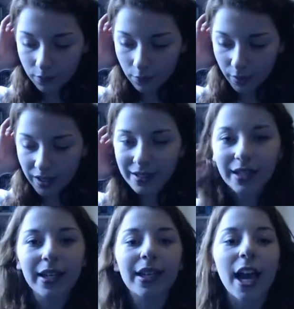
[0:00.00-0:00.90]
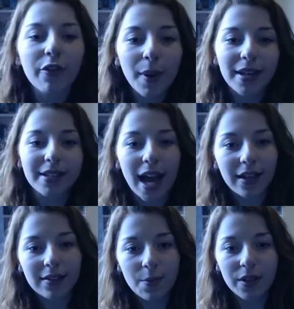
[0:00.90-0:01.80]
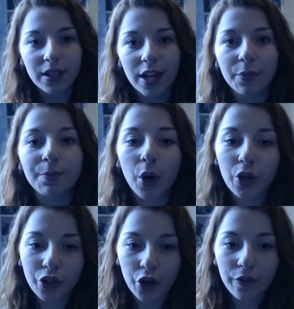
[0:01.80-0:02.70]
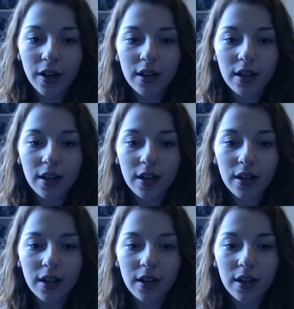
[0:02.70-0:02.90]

Because it gave my dad something and I had to bond over,